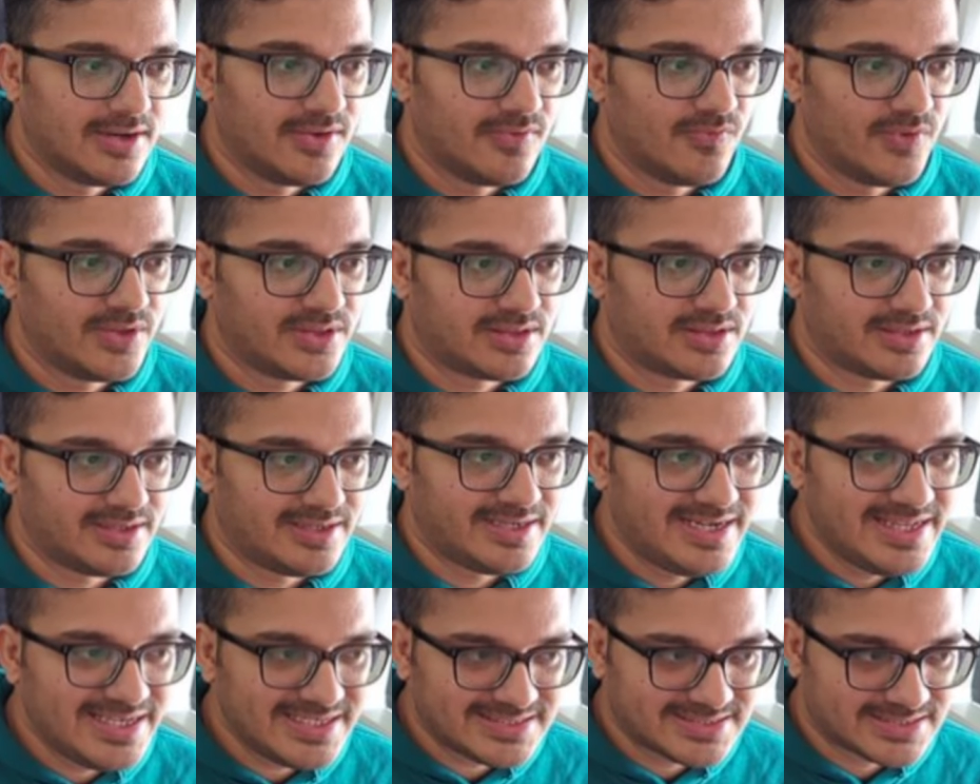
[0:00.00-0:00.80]
With
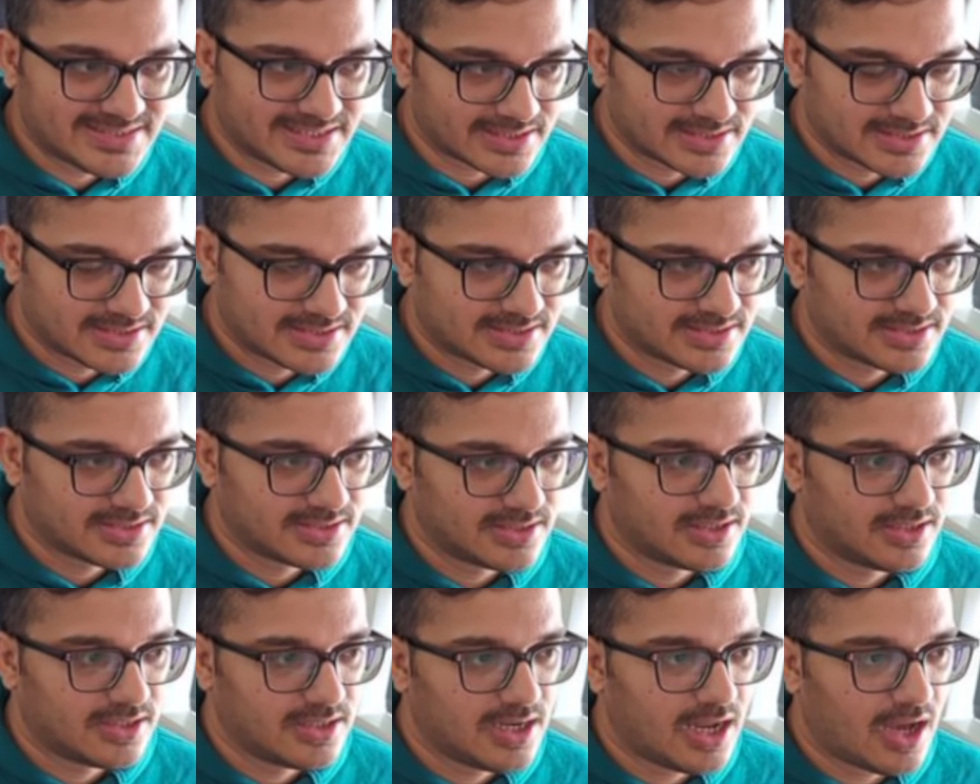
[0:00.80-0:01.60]
d6,
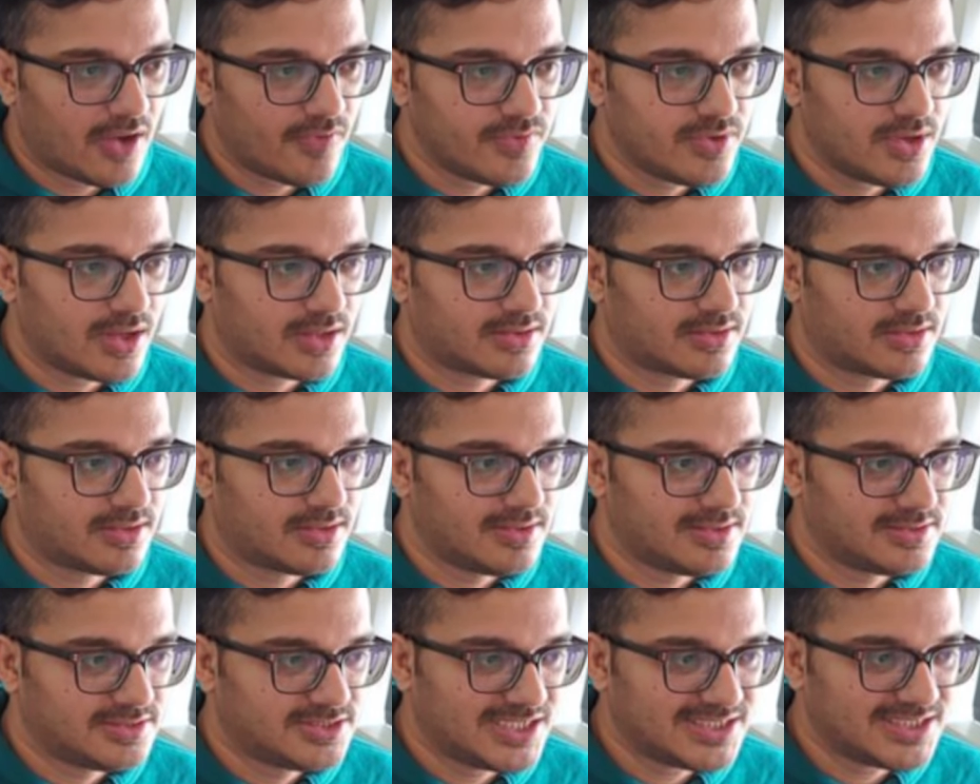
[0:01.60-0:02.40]
now you're
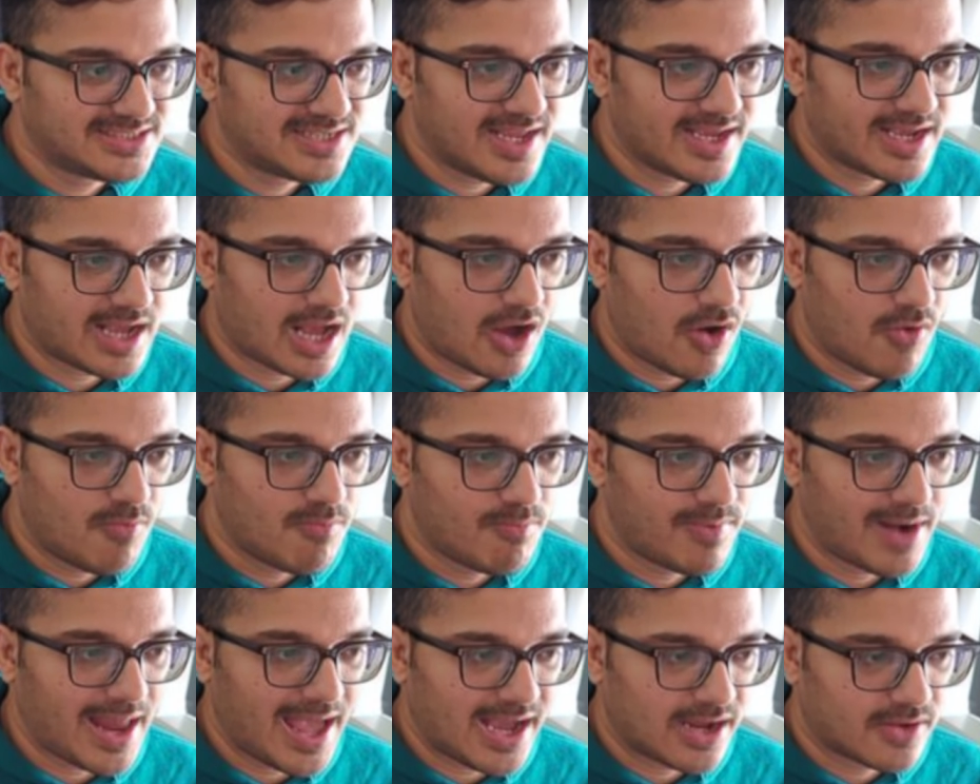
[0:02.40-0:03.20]
just like how
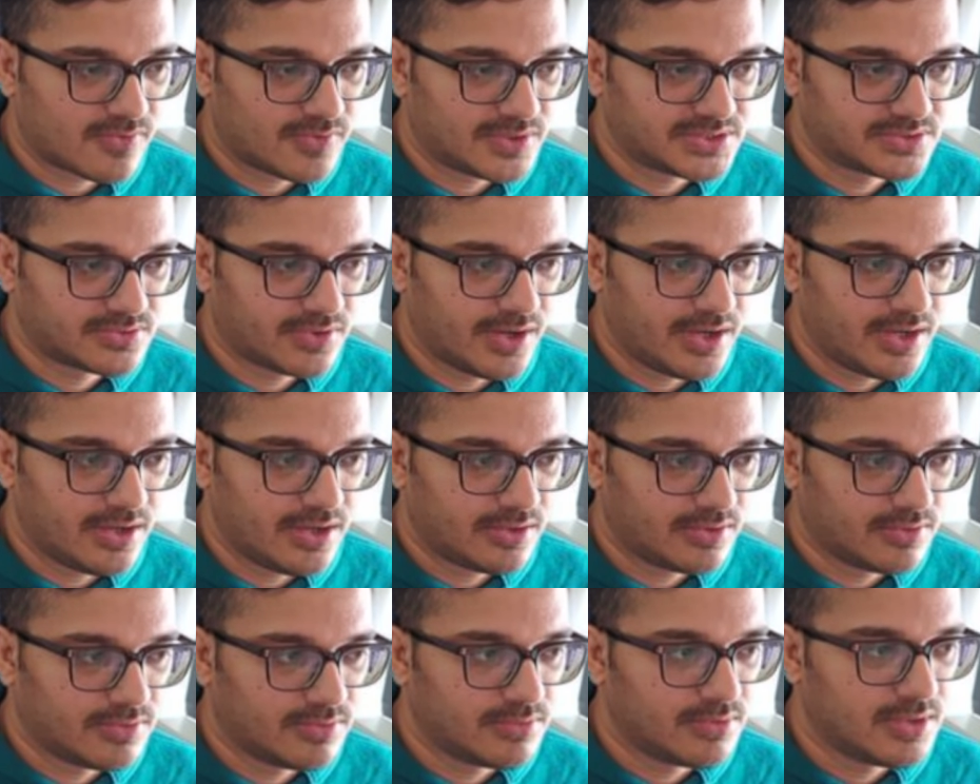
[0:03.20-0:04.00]
black was going
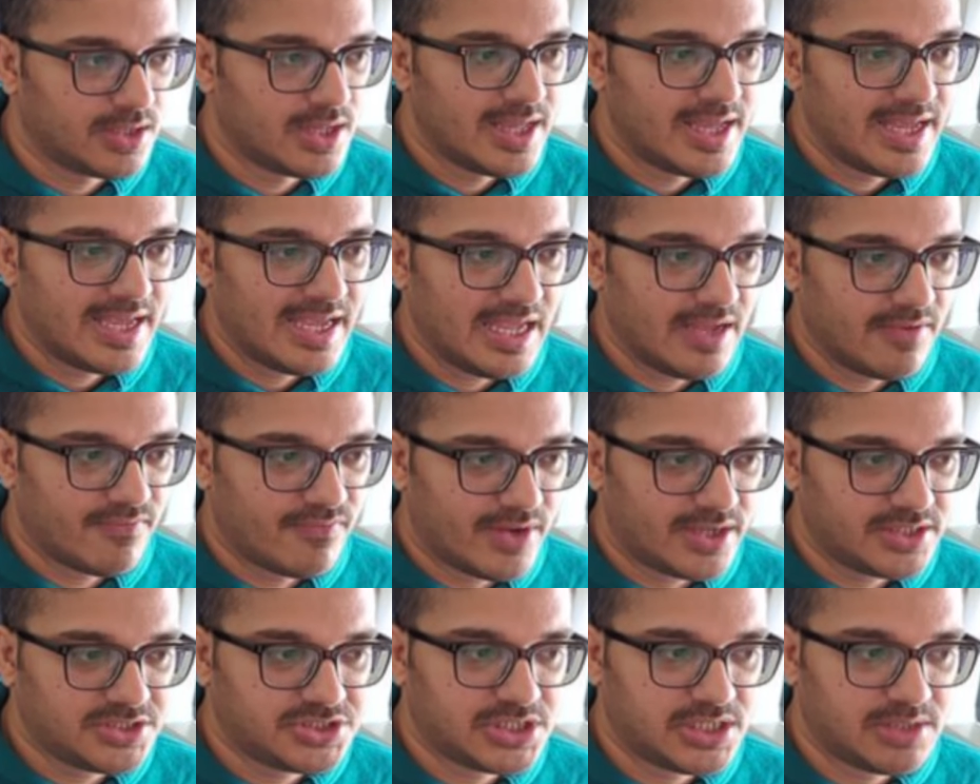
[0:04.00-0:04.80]
to
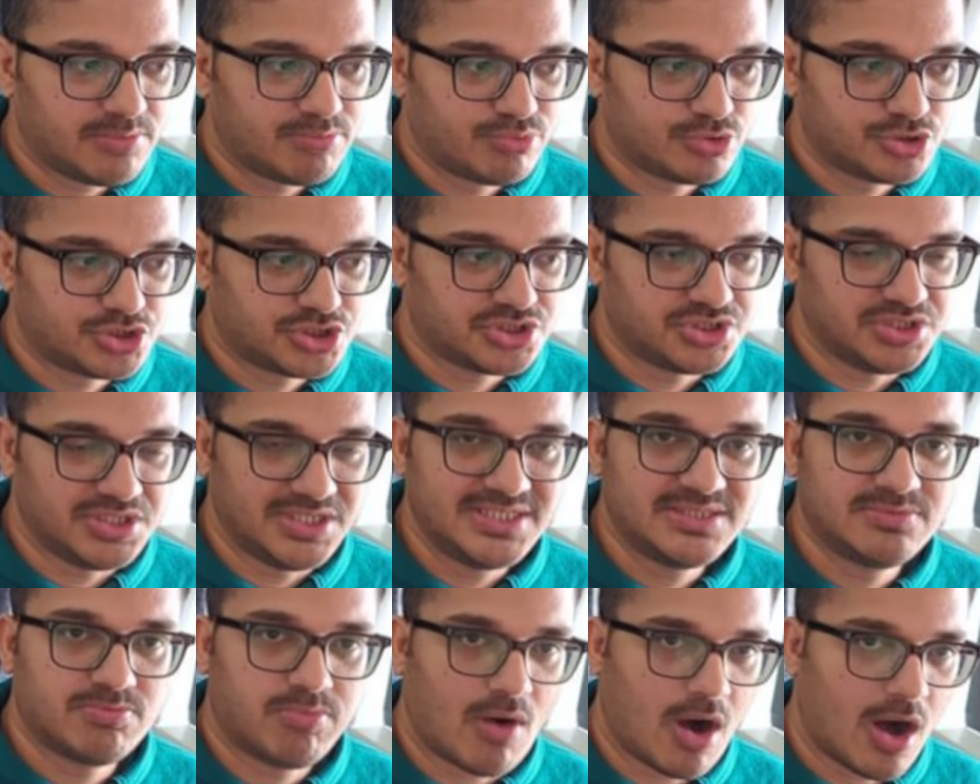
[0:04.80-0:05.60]
eventually push
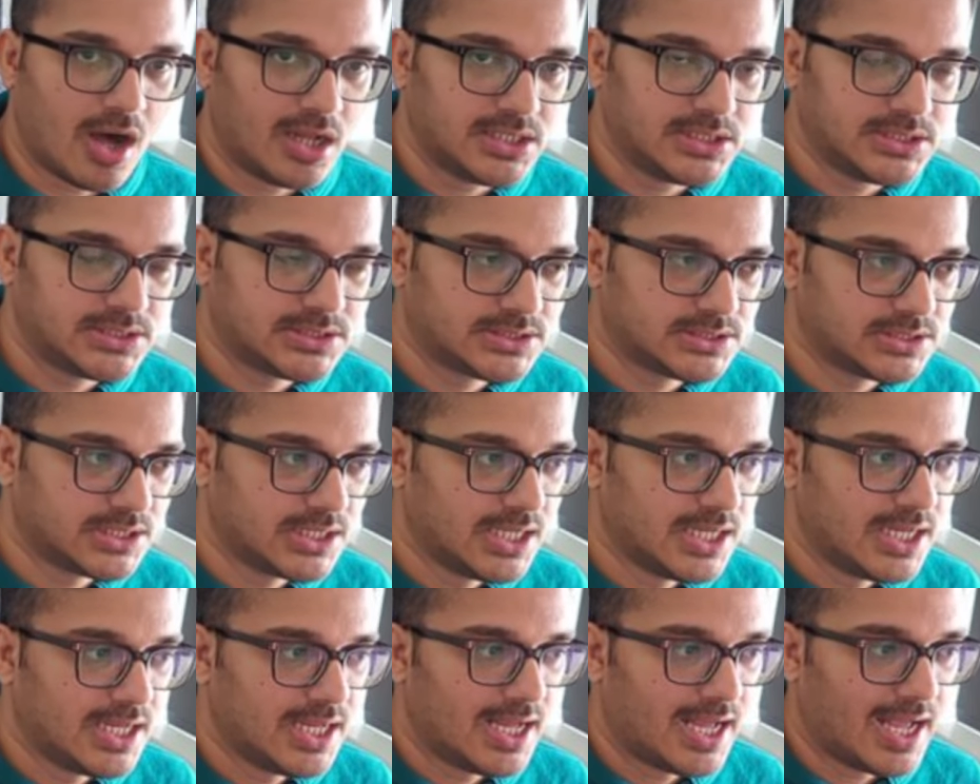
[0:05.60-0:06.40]
these pawns
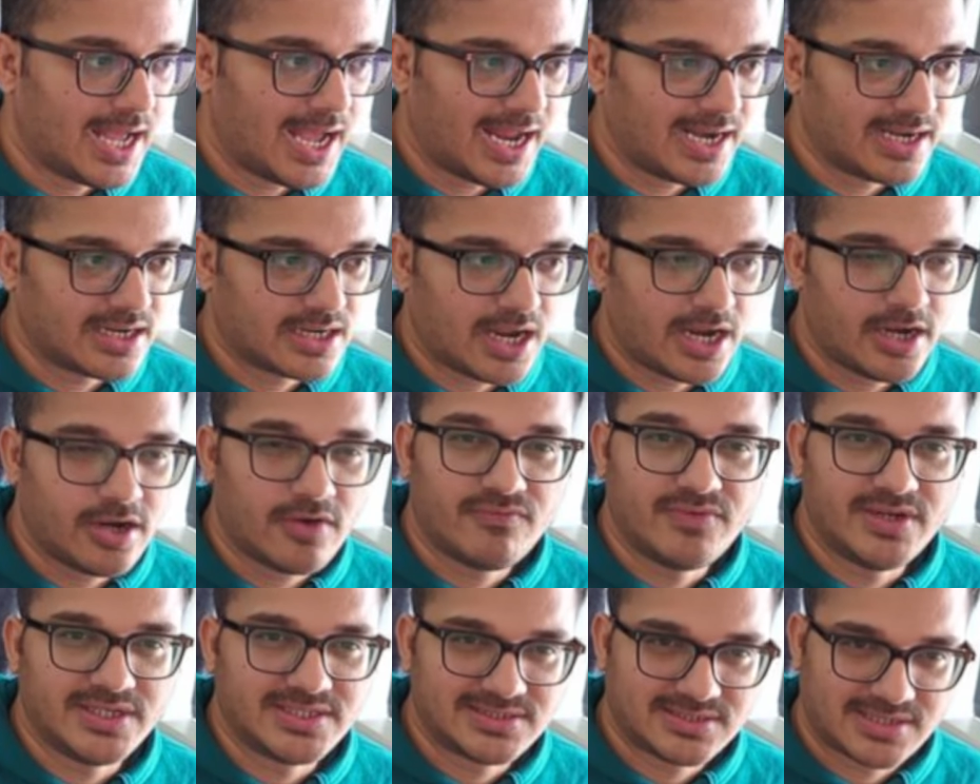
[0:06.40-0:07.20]
and kind of
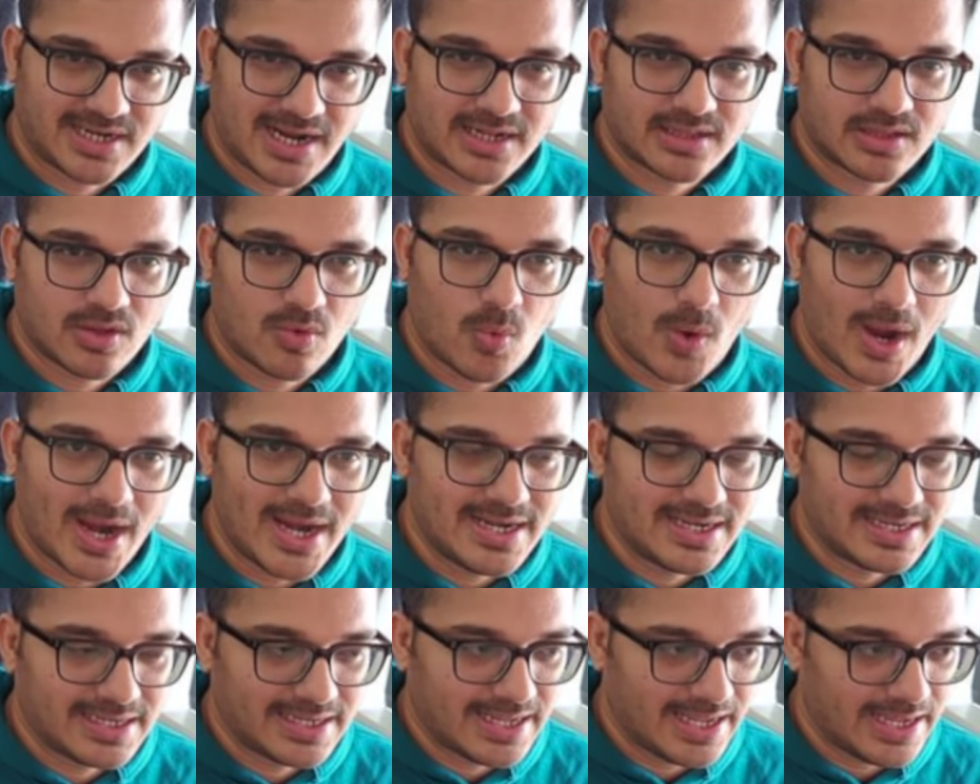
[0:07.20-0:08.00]
distract the
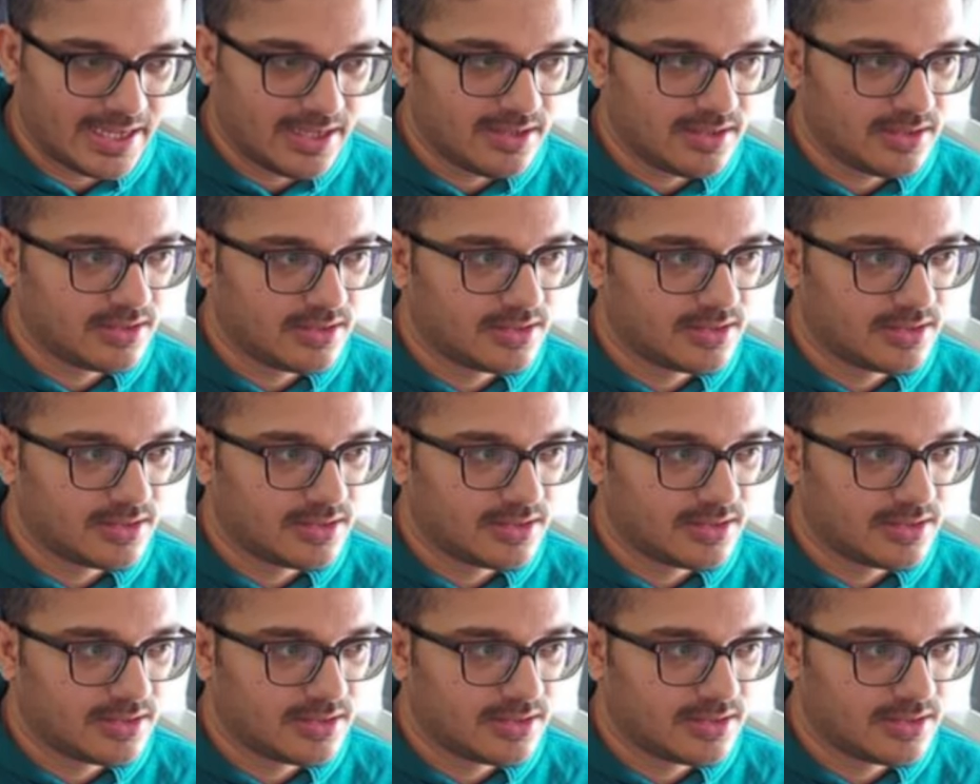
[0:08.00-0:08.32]
white king,